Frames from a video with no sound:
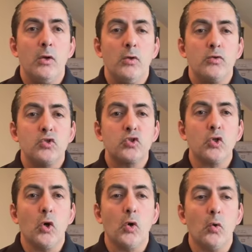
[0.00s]

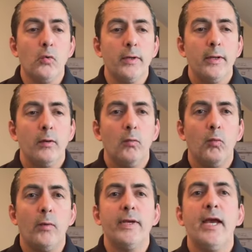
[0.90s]
So
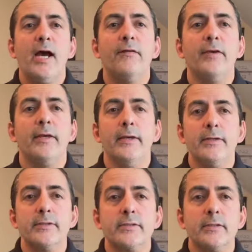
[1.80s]
what we have
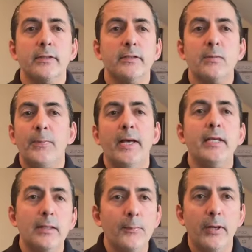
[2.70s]
is,
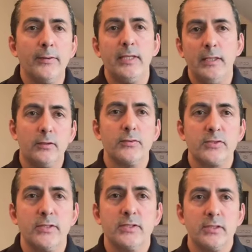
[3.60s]
depending upon the
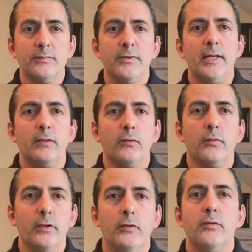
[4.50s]
ecosystem that you're
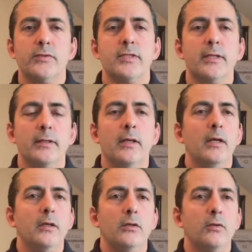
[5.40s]
using,
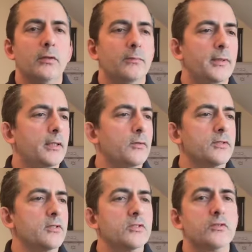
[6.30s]
you can be
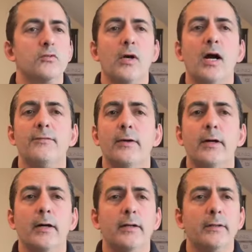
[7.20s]
using
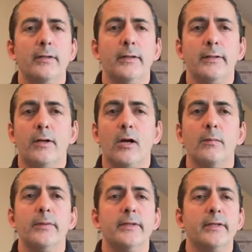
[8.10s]
Strava,
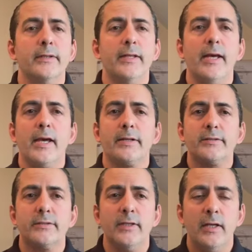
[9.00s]
Garmin Connect,